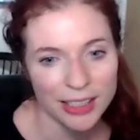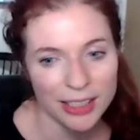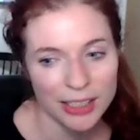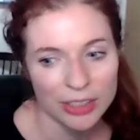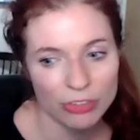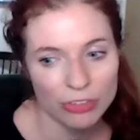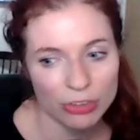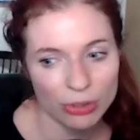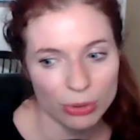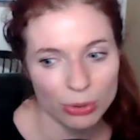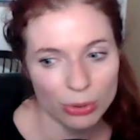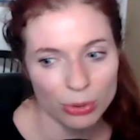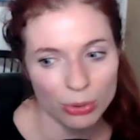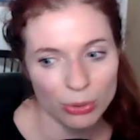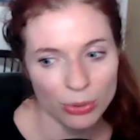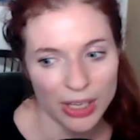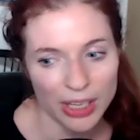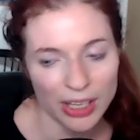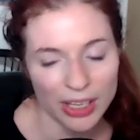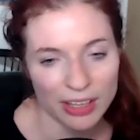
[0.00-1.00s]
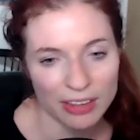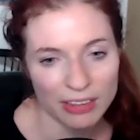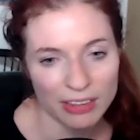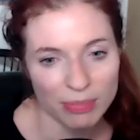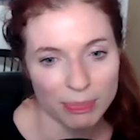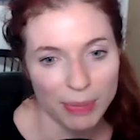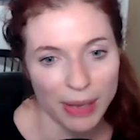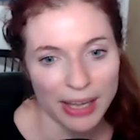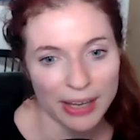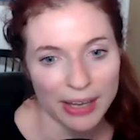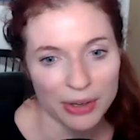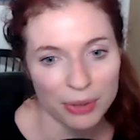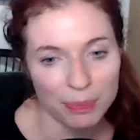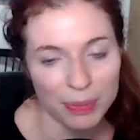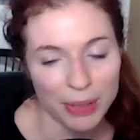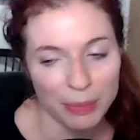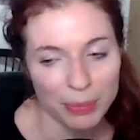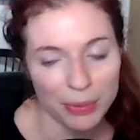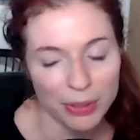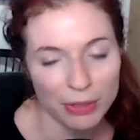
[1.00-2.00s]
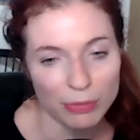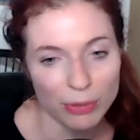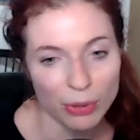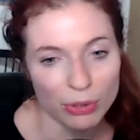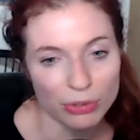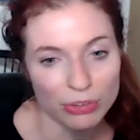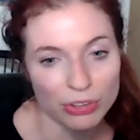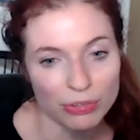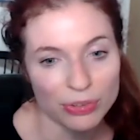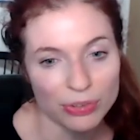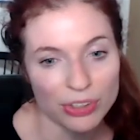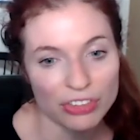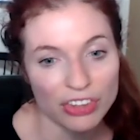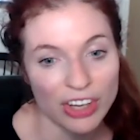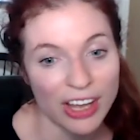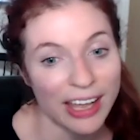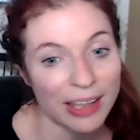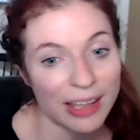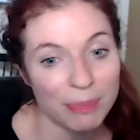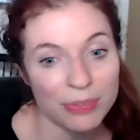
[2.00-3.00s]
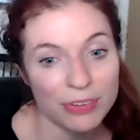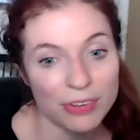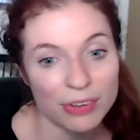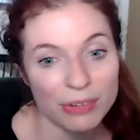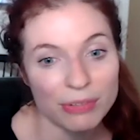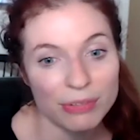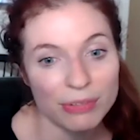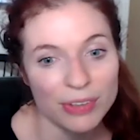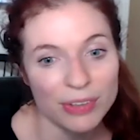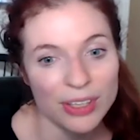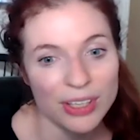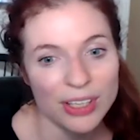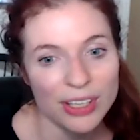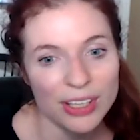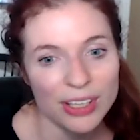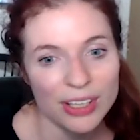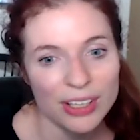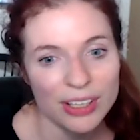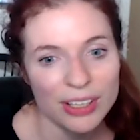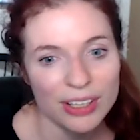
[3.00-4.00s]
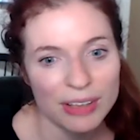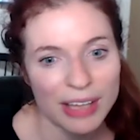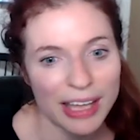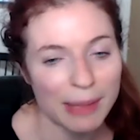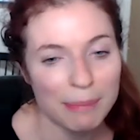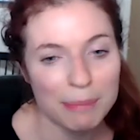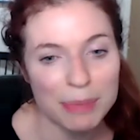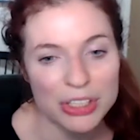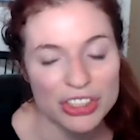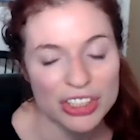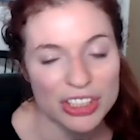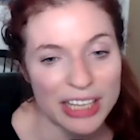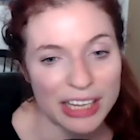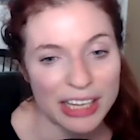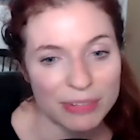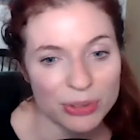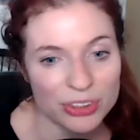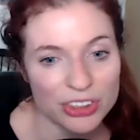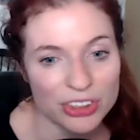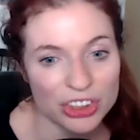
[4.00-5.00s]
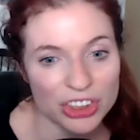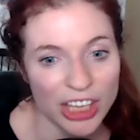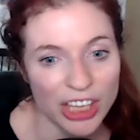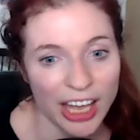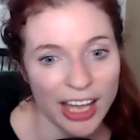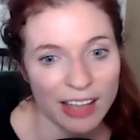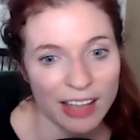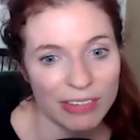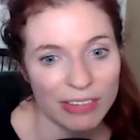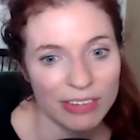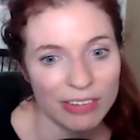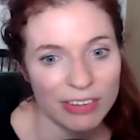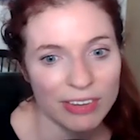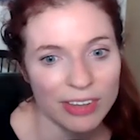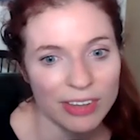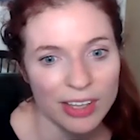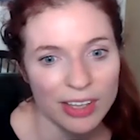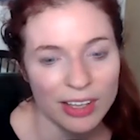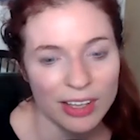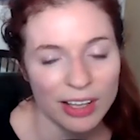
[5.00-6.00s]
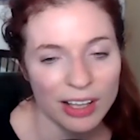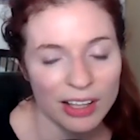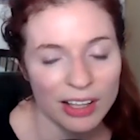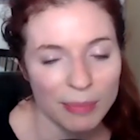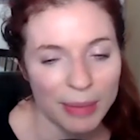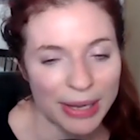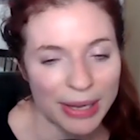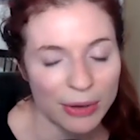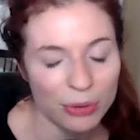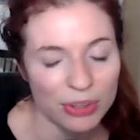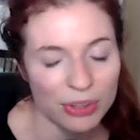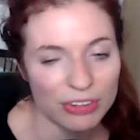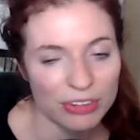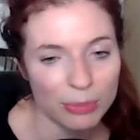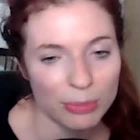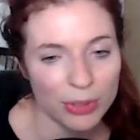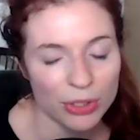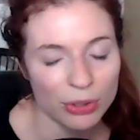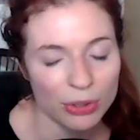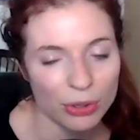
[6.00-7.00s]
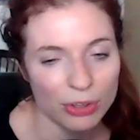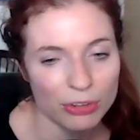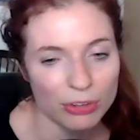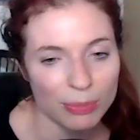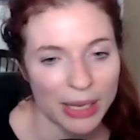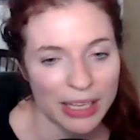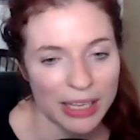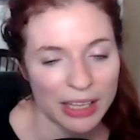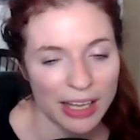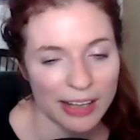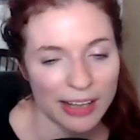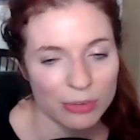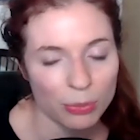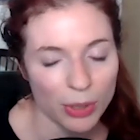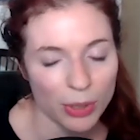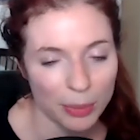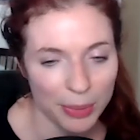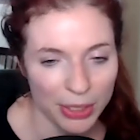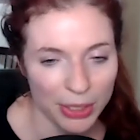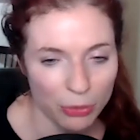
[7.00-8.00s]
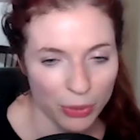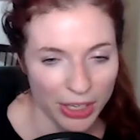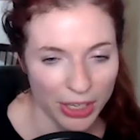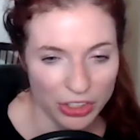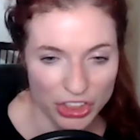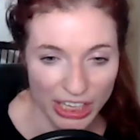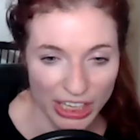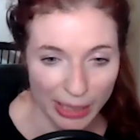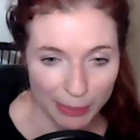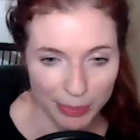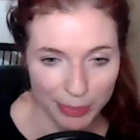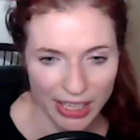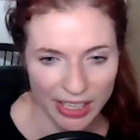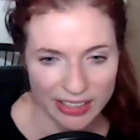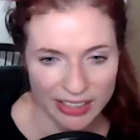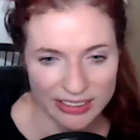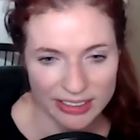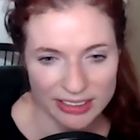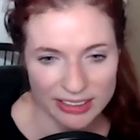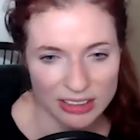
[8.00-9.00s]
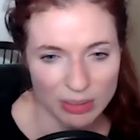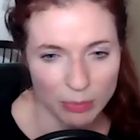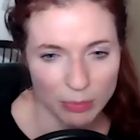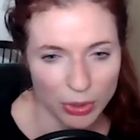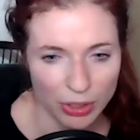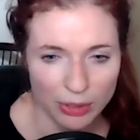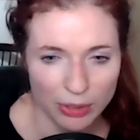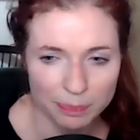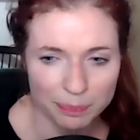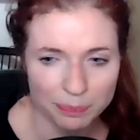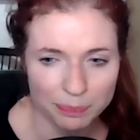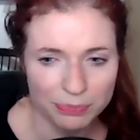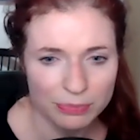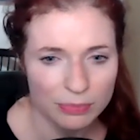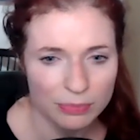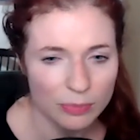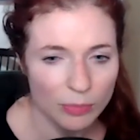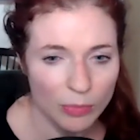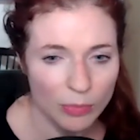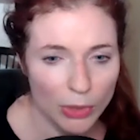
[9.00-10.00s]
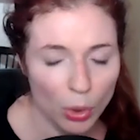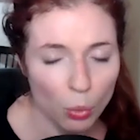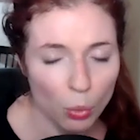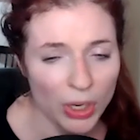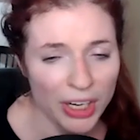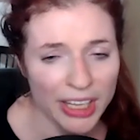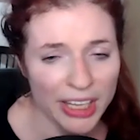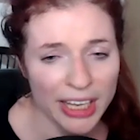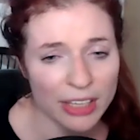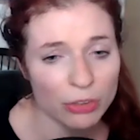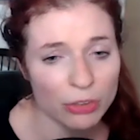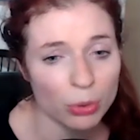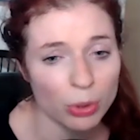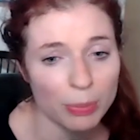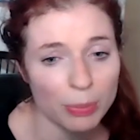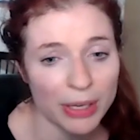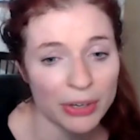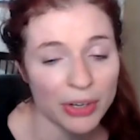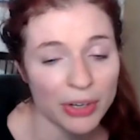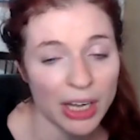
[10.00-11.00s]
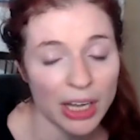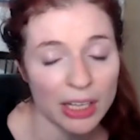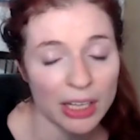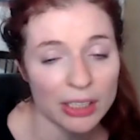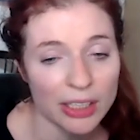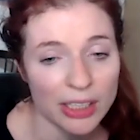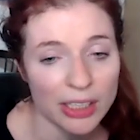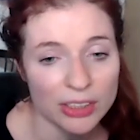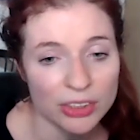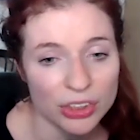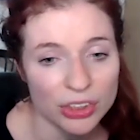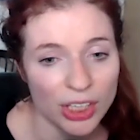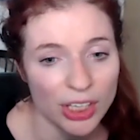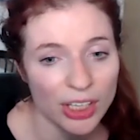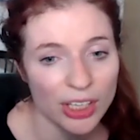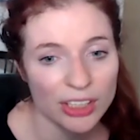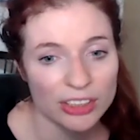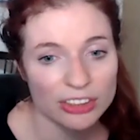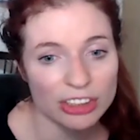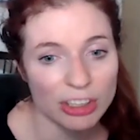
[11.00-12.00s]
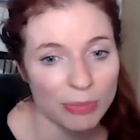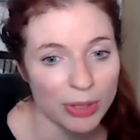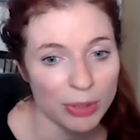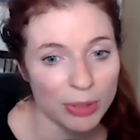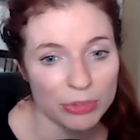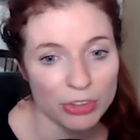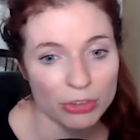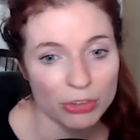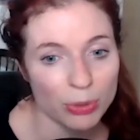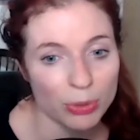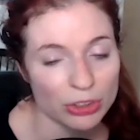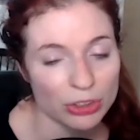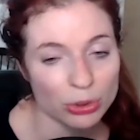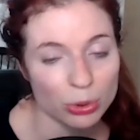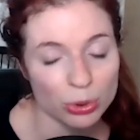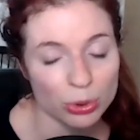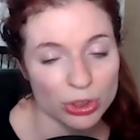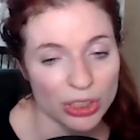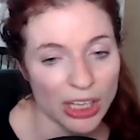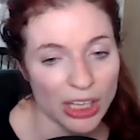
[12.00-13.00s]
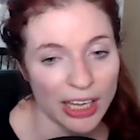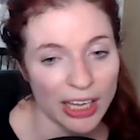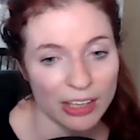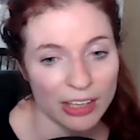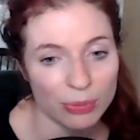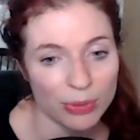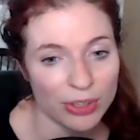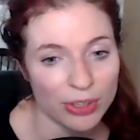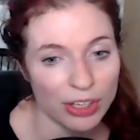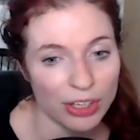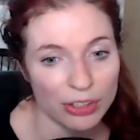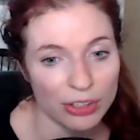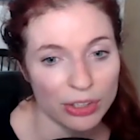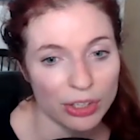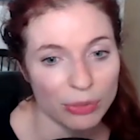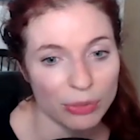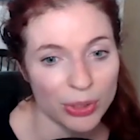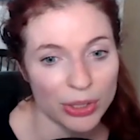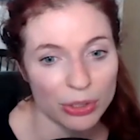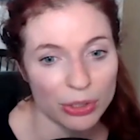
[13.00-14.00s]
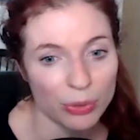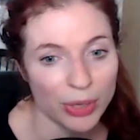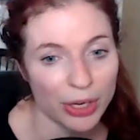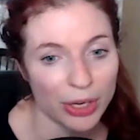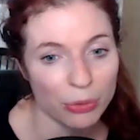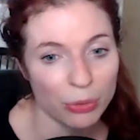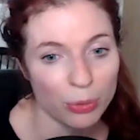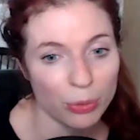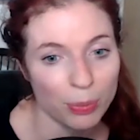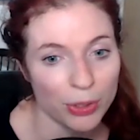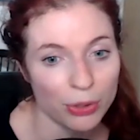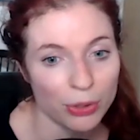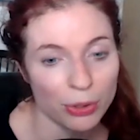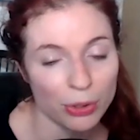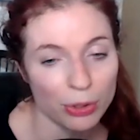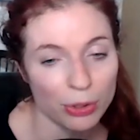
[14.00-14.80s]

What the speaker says: to inspire people of all different types of ambition levels in chess. I know that some of the girls in my class want to be great champions, and some of them want to get into a better college. Some of them just want to socialize with a great group of girls